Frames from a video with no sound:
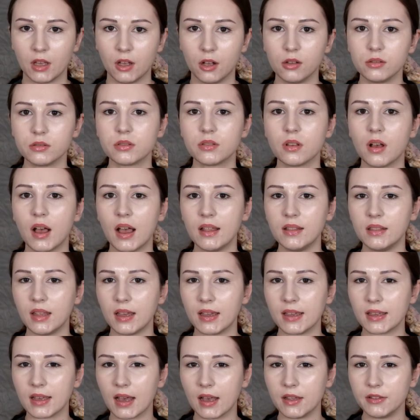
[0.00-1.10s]
Also,
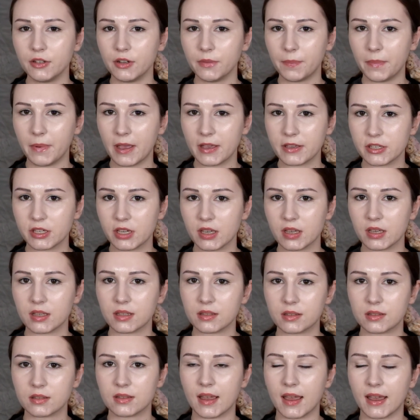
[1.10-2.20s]
unlike other
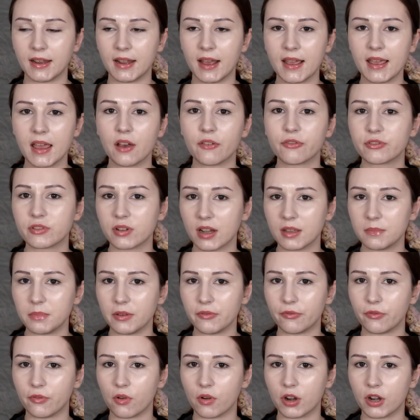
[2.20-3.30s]
patches that I have tried
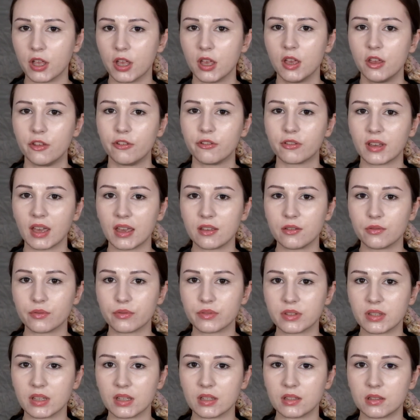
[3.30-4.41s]
before, you can
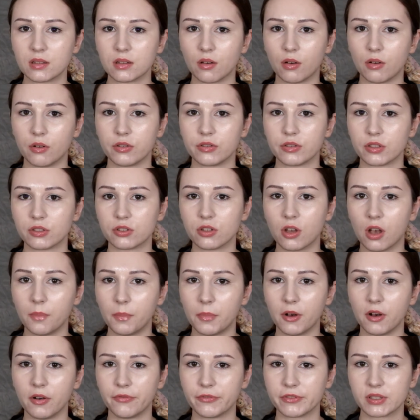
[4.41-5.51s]
use it on the top
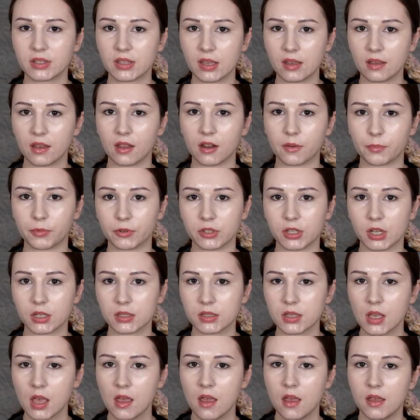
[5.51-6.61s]
of skincare products.